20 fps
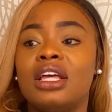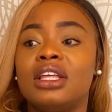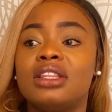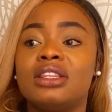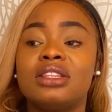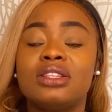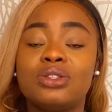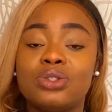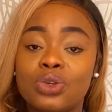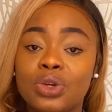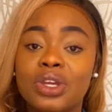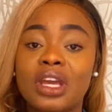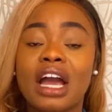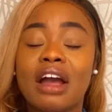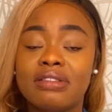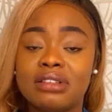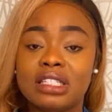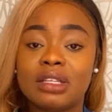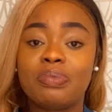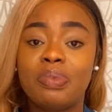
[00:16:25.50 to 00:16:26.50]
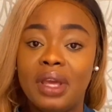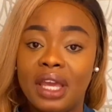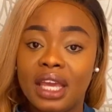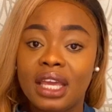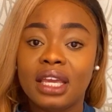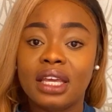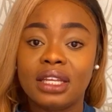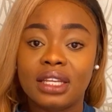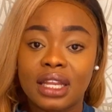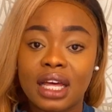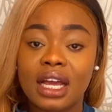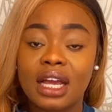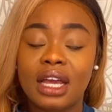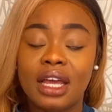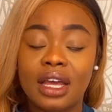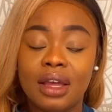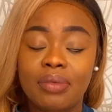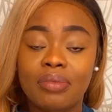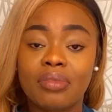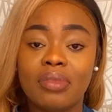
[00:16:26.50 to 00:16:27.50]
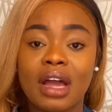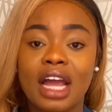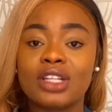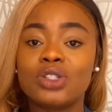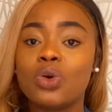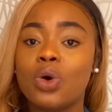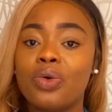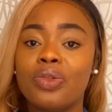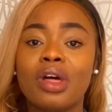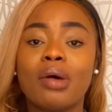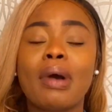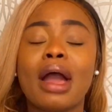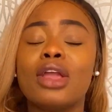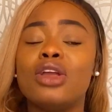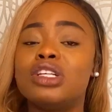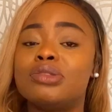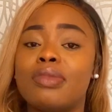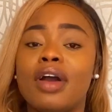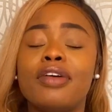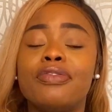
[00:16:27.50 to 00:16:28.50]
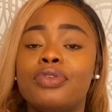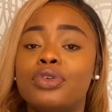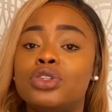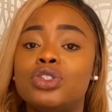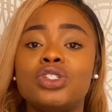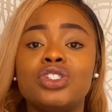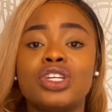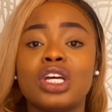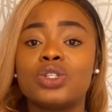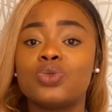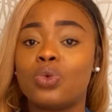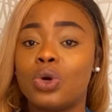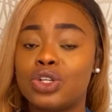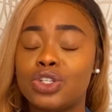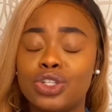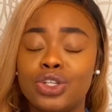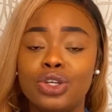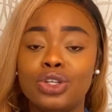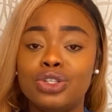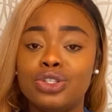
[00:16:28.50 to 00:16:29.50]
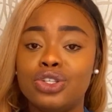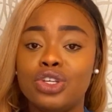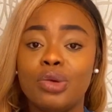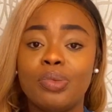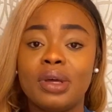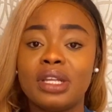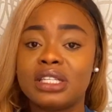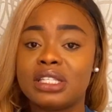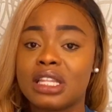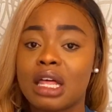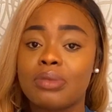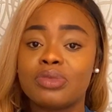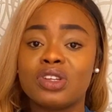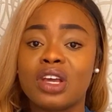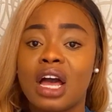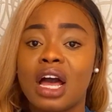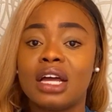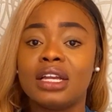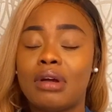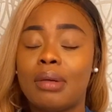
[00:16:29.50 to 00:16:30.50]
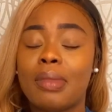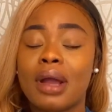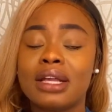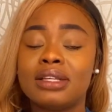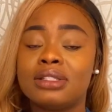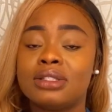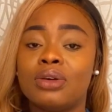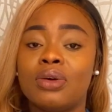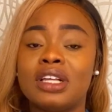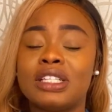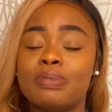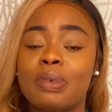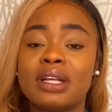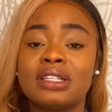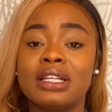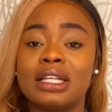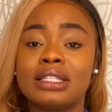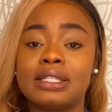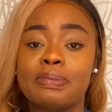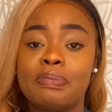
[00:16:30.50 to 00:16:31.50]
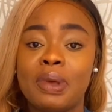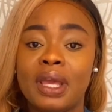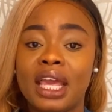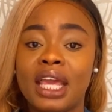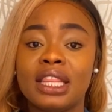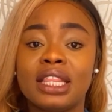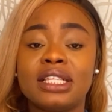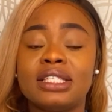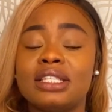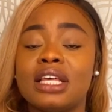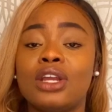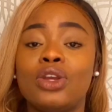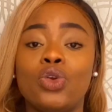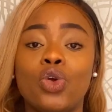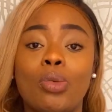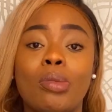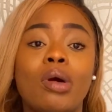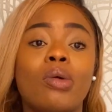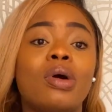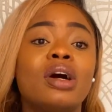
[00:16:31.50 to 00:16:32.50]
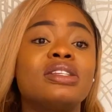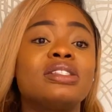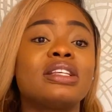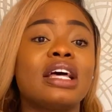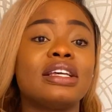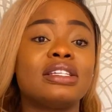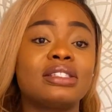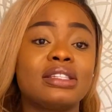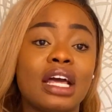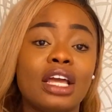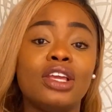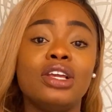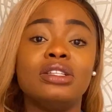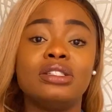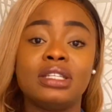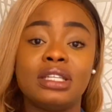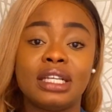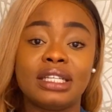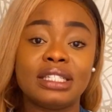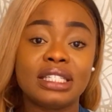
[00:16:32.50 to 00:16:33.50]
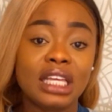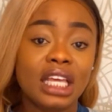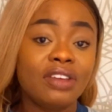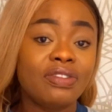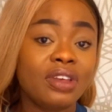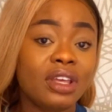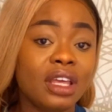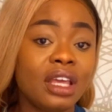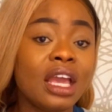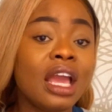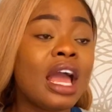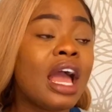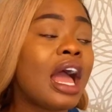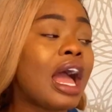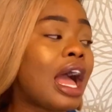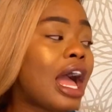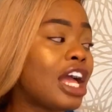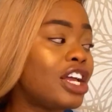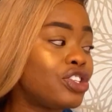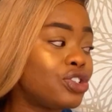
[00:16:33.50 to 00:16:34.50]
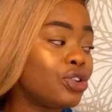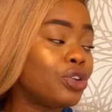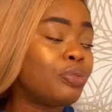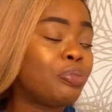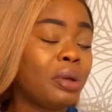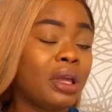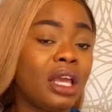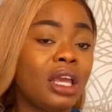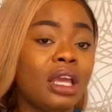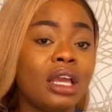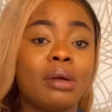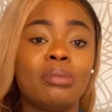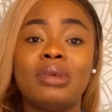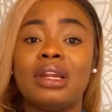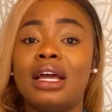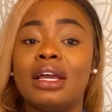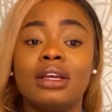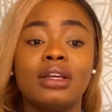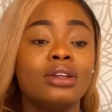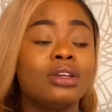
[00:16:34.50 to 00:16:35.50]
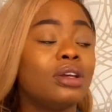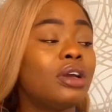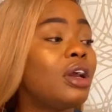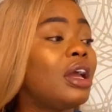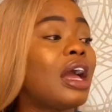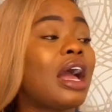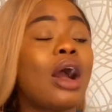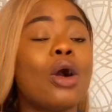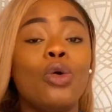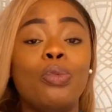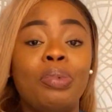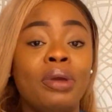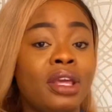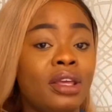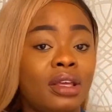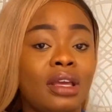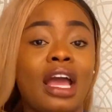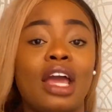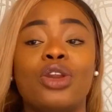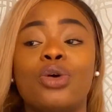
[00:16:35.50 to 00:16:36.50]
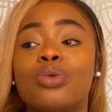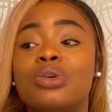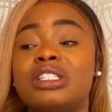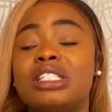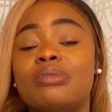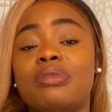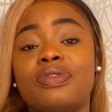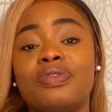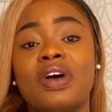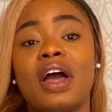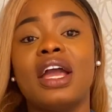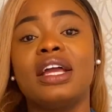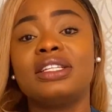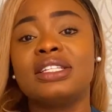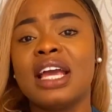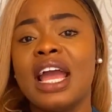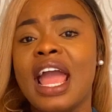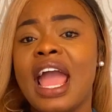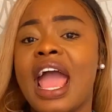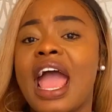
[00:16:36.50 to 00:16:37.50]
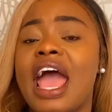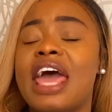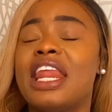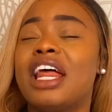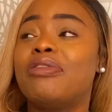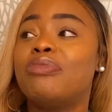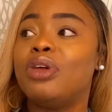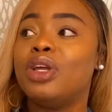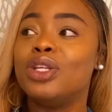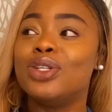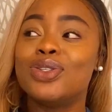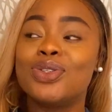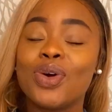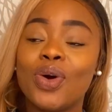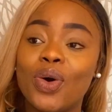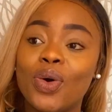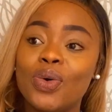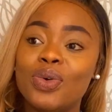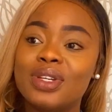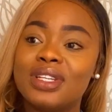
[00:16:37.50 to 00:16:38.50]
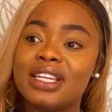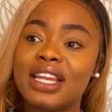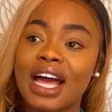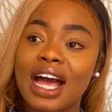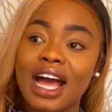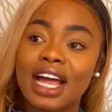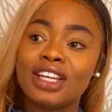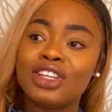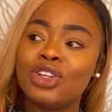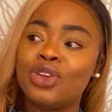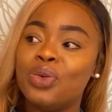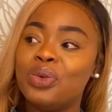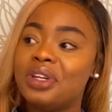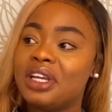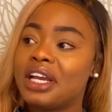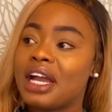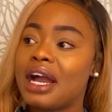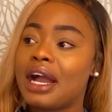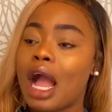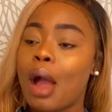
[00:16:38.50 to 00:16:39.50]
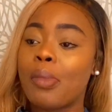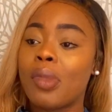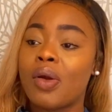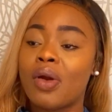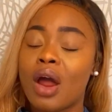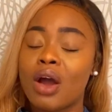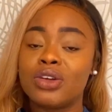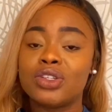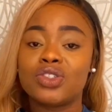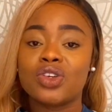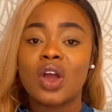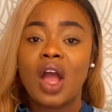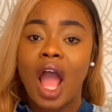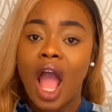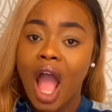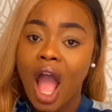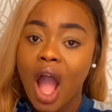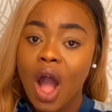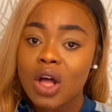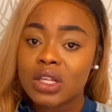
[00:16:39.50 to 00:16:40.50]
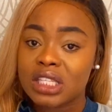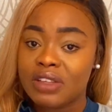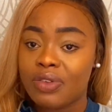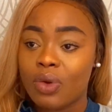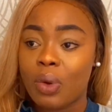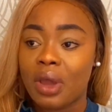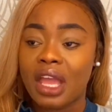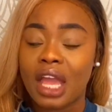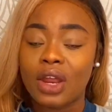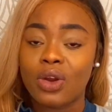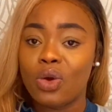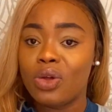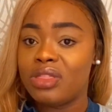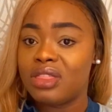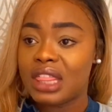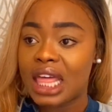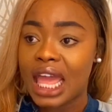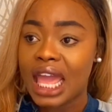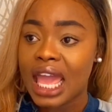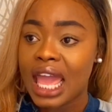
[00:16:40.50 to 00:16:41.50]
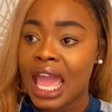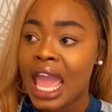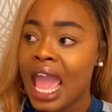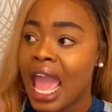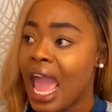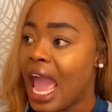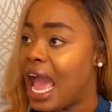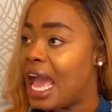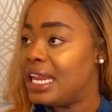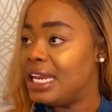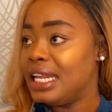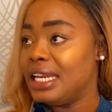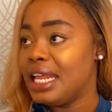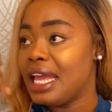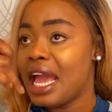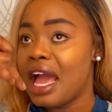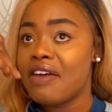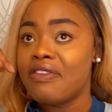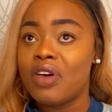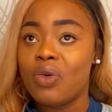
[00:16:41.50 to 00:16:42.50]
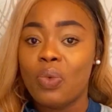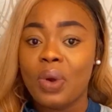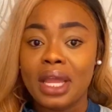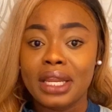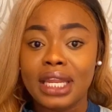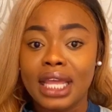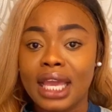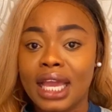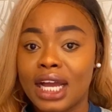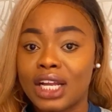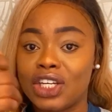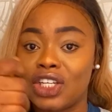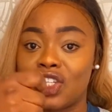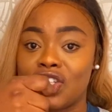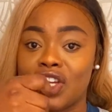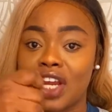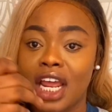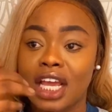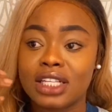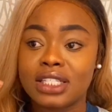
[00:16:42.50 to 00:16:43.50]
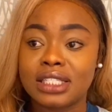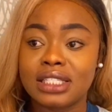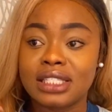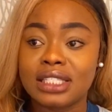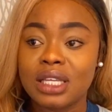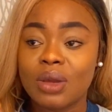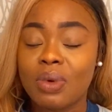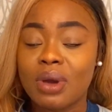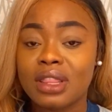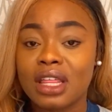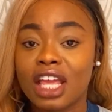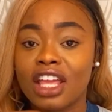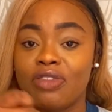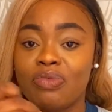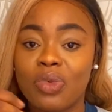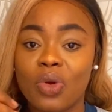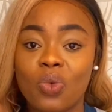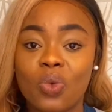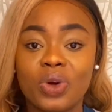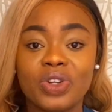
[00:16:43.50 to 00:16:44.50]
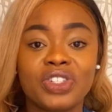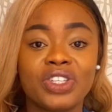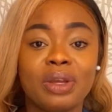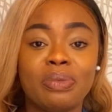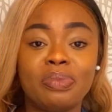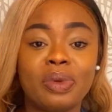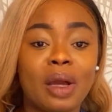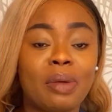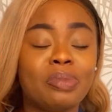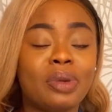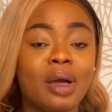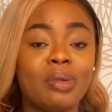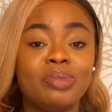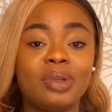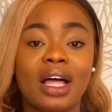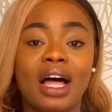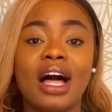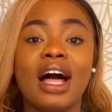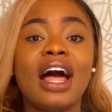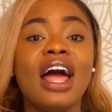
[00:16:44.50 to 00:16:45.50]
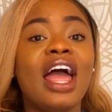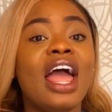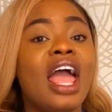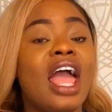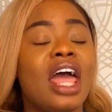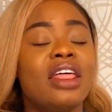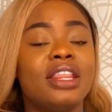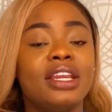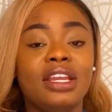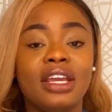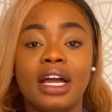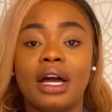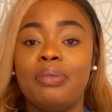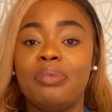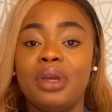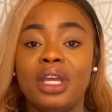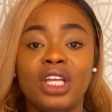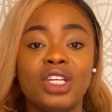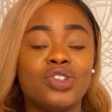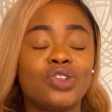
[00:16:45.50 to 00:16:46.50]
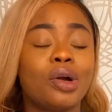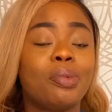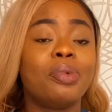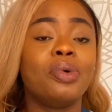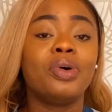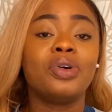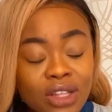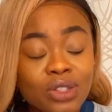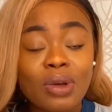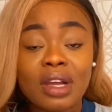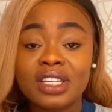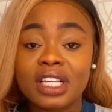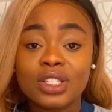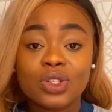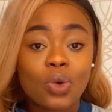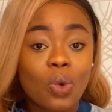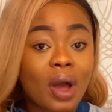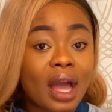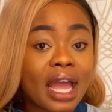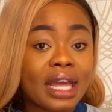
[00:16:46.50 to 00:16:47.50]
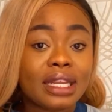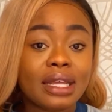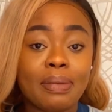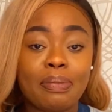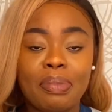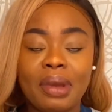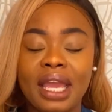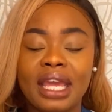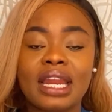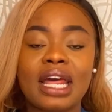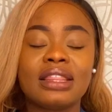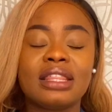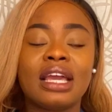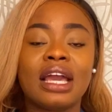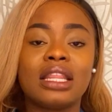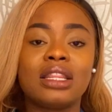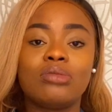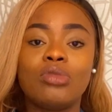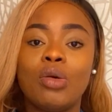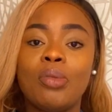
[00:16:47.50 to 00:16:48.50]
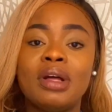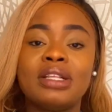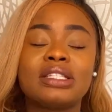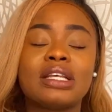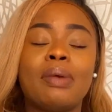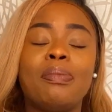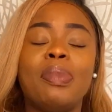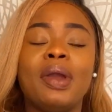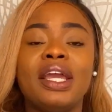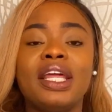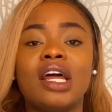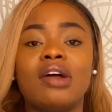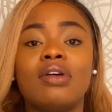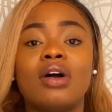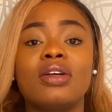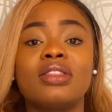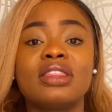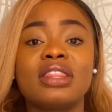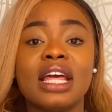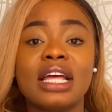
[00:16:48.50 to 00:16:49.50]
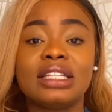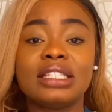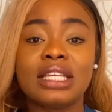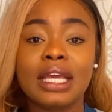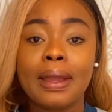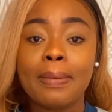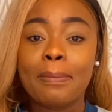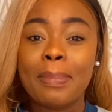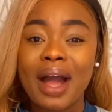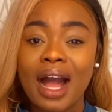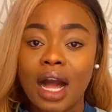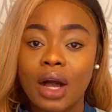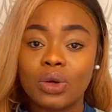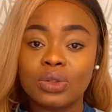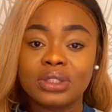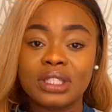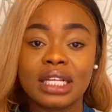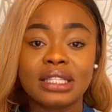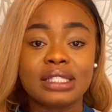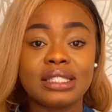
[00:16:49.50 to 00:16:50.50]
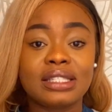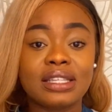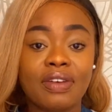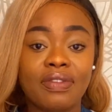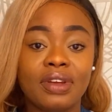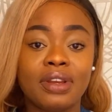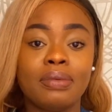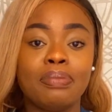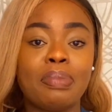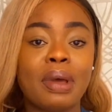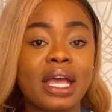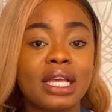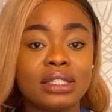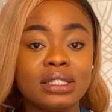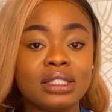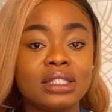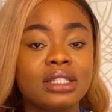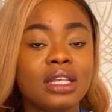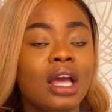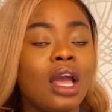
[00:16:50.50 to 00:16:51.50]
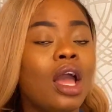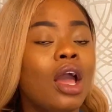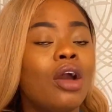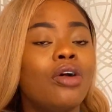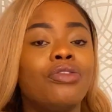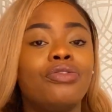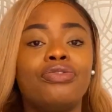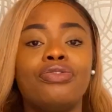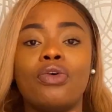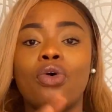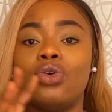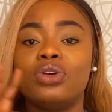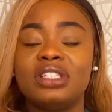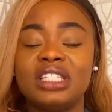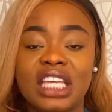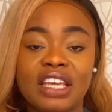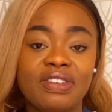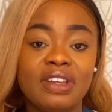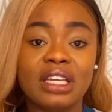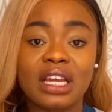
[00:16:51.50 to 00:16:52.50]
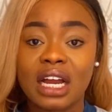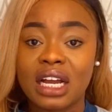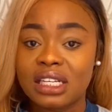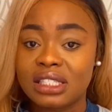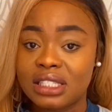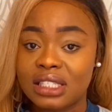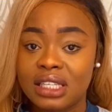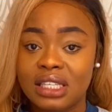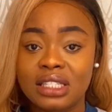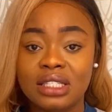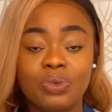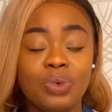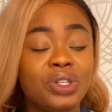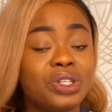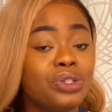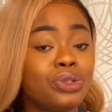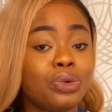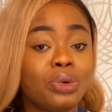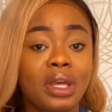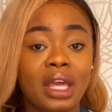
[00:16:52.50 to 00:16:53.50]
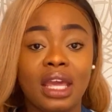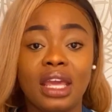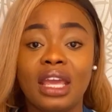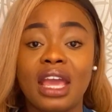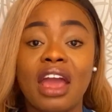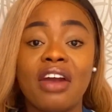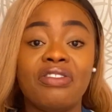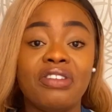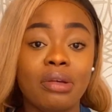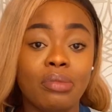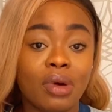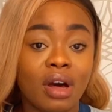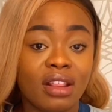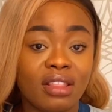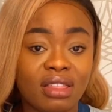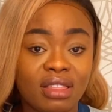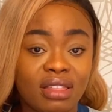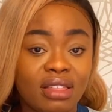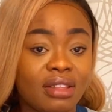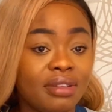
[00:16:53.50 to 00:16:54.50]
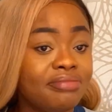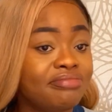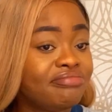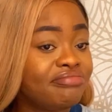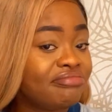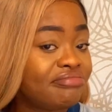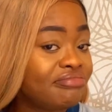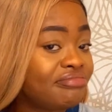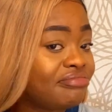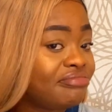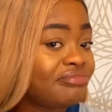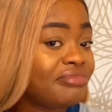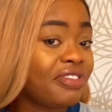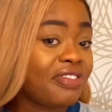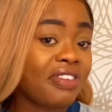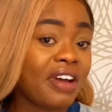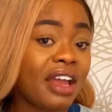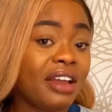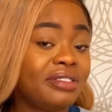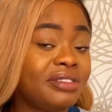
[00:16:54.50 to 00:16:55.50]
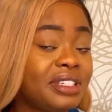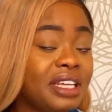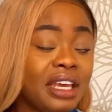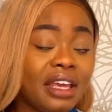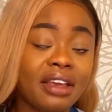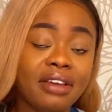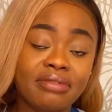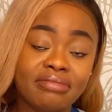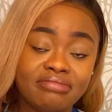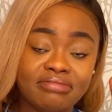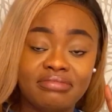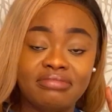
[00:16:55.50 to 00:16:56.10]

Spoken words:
So you have to pay. I told them I use my phone to just watch YouTube and Snapchat. Am I still expected to pay? They said no, but once I start using the TV, I should pay. I'm like, I'll pay. I don't want to be fined. And I've been told that, they can come around your house even when you're not there, and then they have a way they can check to see whether you've been watching, blah blah blah, and then you can be in trouble. So I just go ahead and pay, and I think at the moment I'm paying around £13.37 for TV license, which is okay every month. Fine, take it.